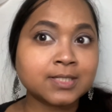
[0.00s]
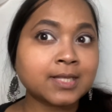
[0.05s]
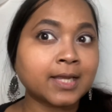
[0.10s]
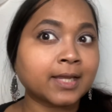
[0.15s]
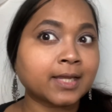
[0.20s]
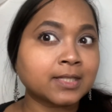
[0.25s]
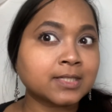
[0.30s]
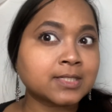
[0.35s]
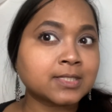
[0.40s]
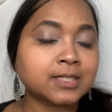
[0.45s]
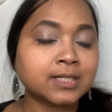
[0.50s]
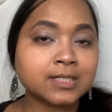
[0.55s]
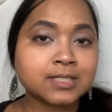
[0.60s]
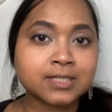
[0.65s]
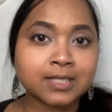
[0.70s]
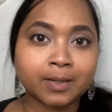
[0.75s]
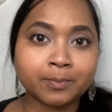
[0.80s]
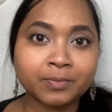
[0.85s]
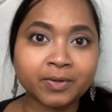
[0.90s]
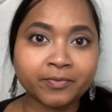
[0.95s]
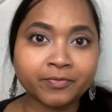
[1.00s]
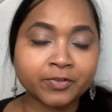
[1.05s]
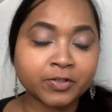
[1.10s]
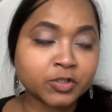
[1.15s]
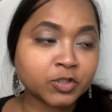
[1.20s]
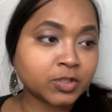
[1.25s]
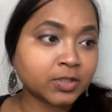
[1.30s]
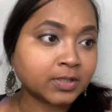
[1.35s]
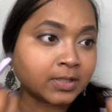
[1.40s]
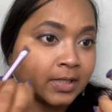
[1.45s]
I can still some
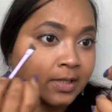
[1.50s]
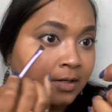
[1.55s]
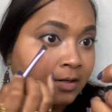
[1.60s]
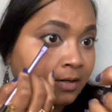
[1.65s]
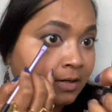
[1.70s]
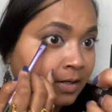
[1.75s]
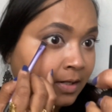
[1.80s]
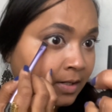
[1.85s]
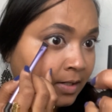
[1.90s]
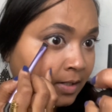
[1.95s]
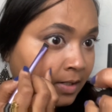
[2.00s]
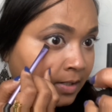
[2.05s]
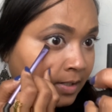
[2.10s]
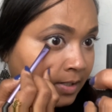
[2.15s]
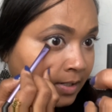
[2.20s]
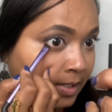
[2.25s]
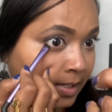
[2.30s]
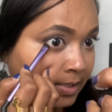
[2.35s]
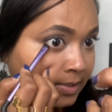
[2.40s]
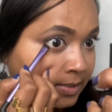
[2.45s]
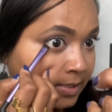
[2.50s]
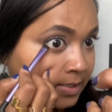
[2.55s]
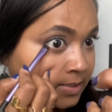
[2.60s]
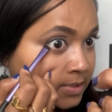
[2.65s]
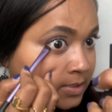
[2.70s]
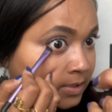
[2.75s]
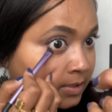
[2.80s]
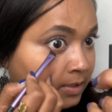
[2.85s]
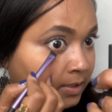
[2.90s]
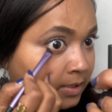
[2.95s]
definition there, and
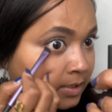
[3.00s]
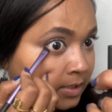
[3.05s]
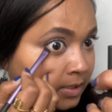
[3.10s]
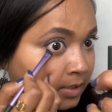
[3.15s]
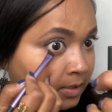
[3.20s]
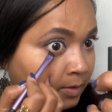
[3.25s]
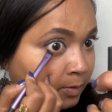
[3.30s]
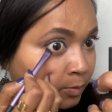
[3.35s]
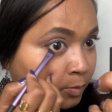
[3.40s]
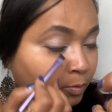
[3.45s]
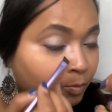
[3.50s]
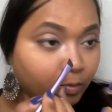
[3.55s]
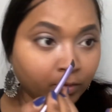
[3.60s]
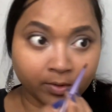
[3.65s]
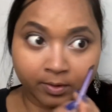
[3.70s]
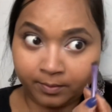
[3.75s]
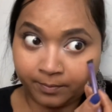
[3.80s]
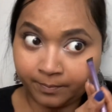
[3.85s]
that's really cool.